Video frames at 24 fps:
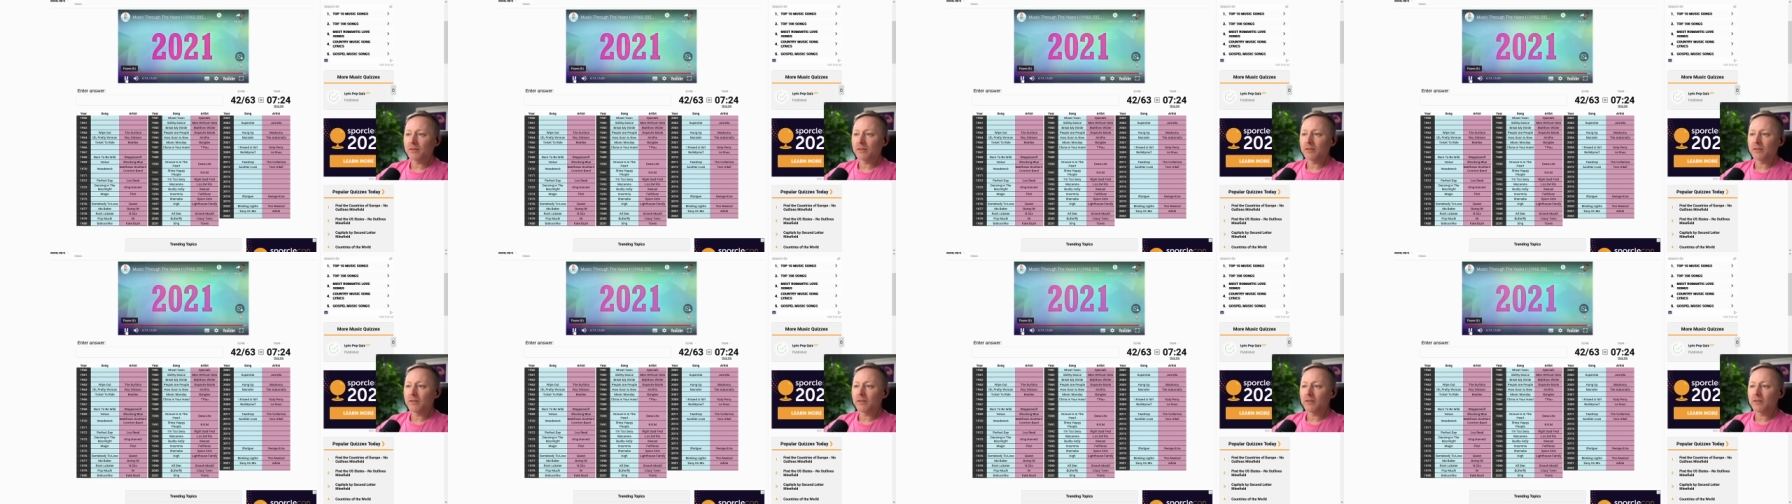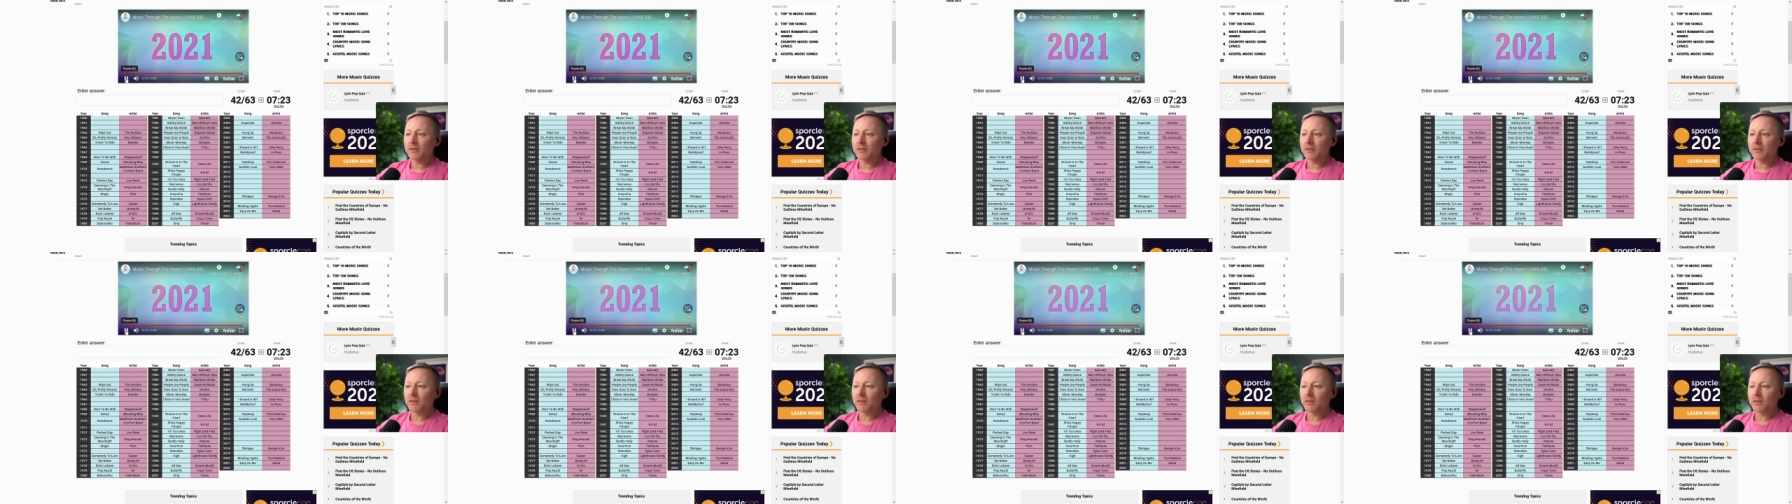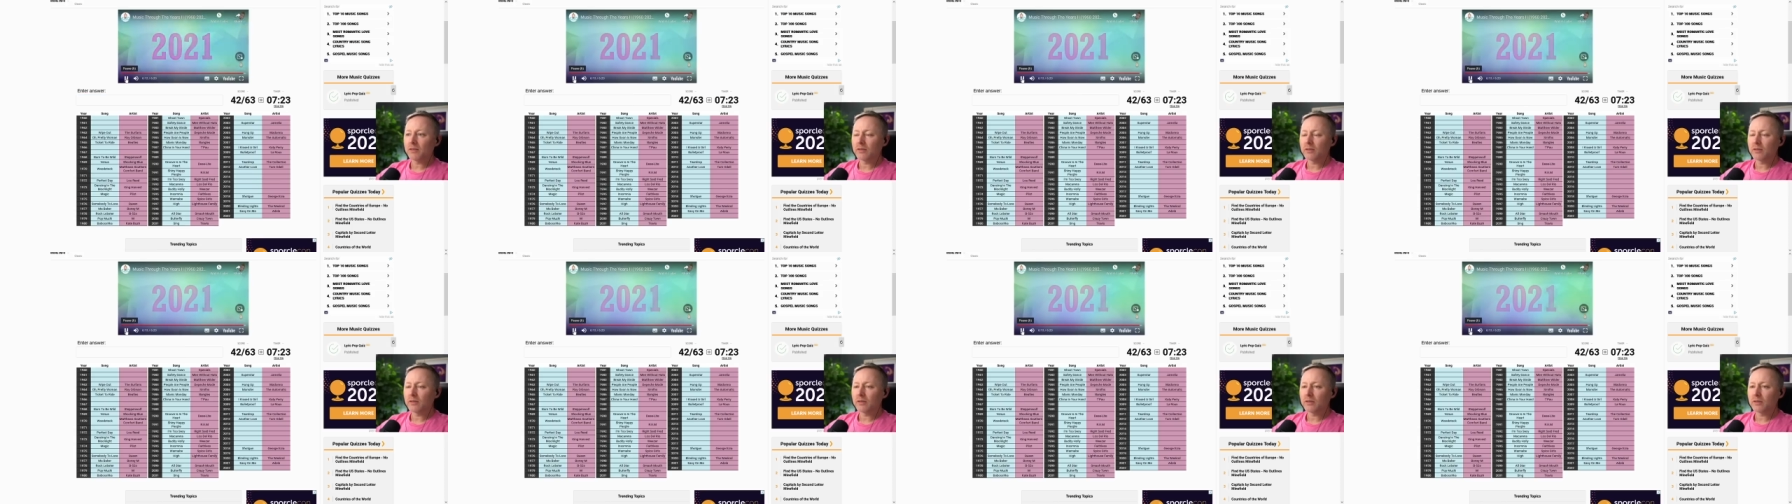
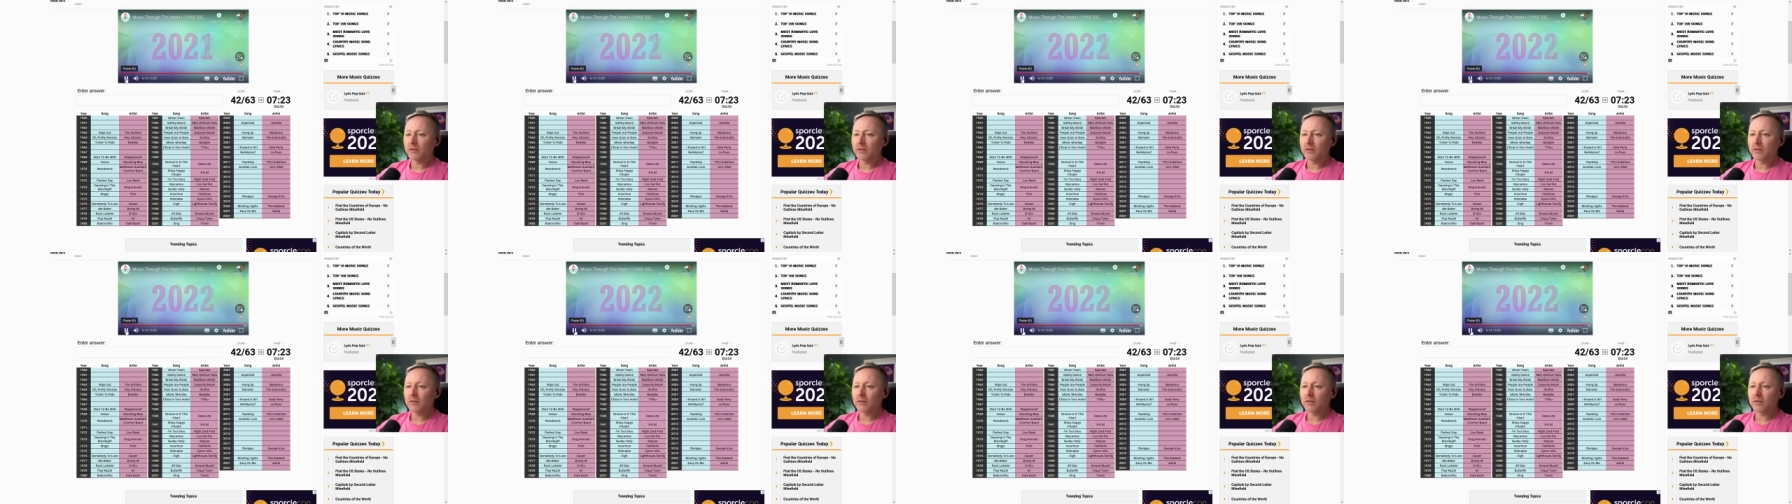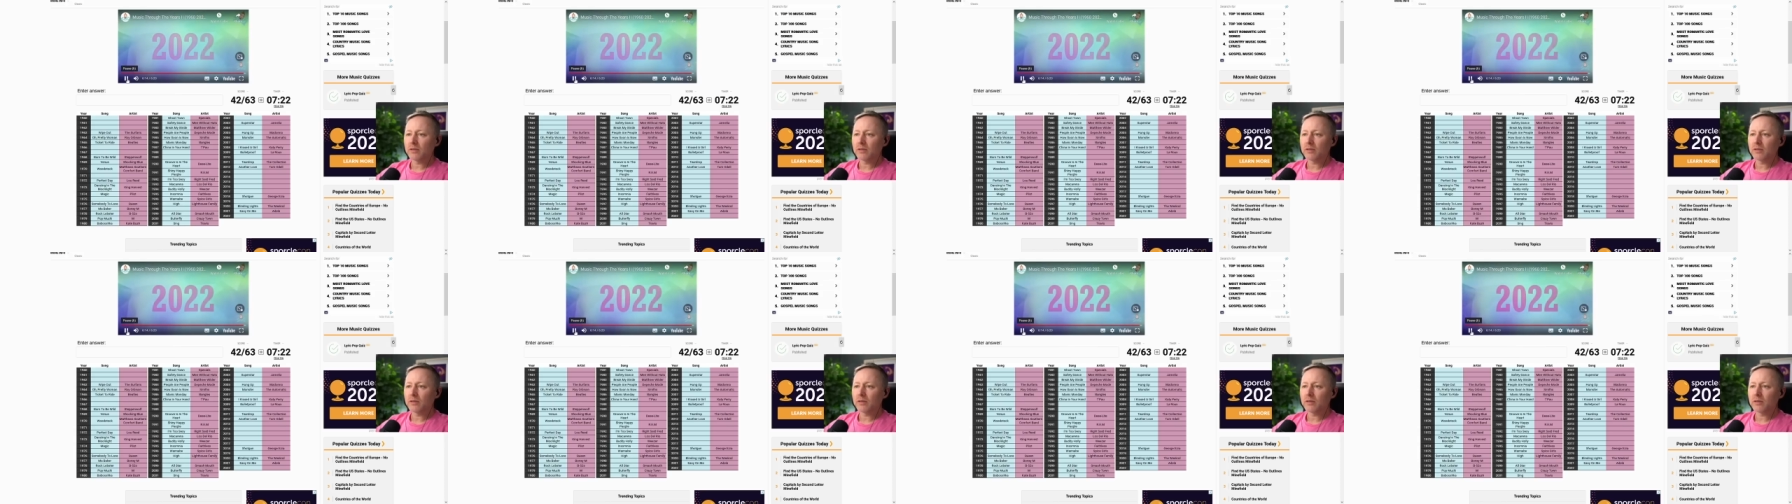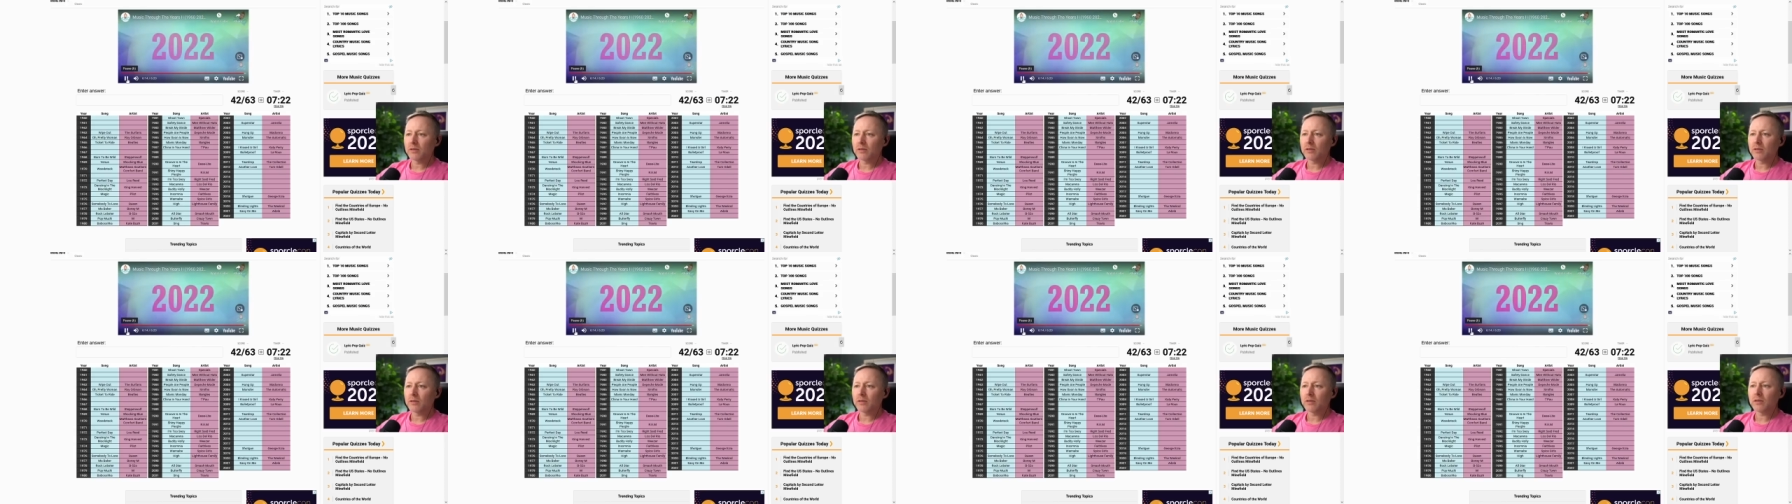
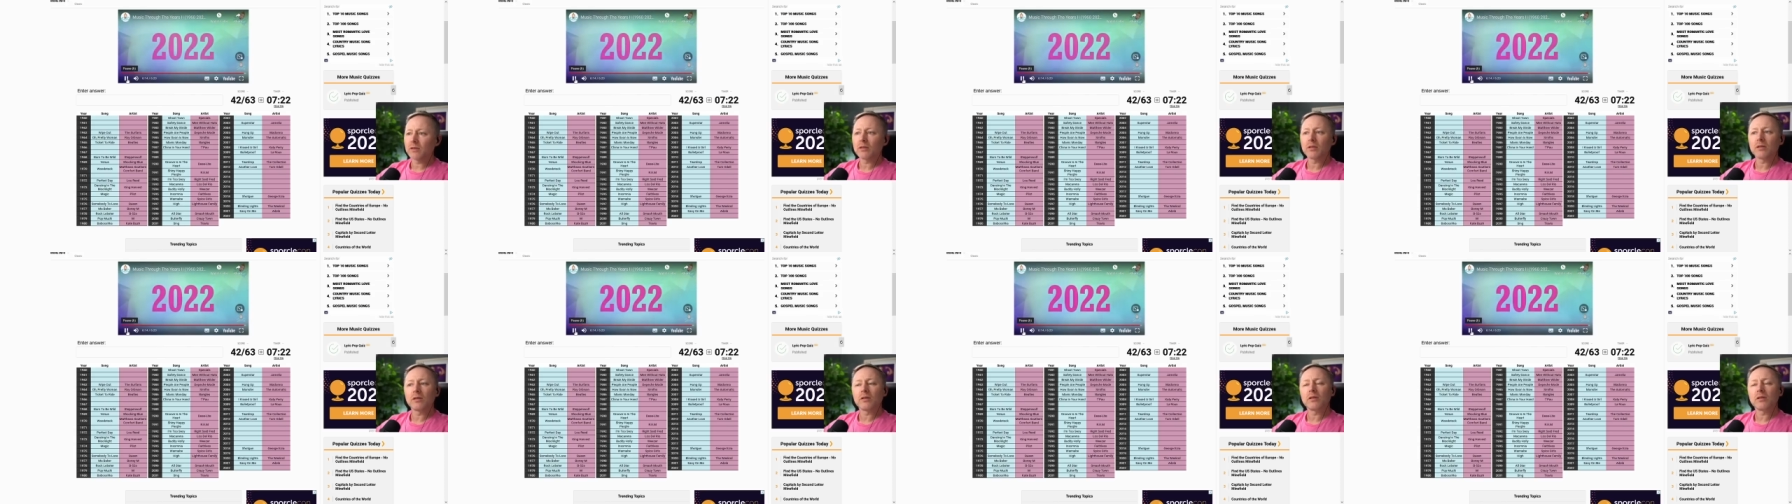universe,